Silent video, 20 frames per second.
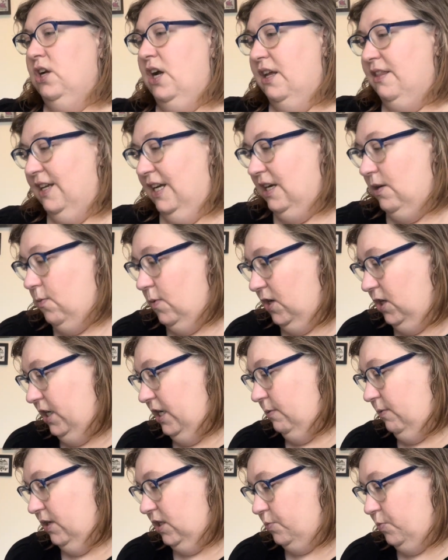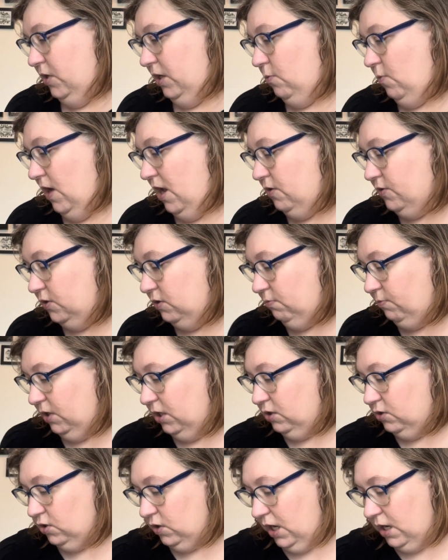I think it works pretty well, so I'm
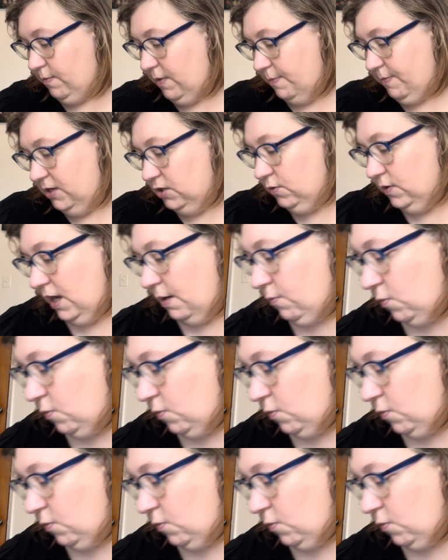going to try to maybe do that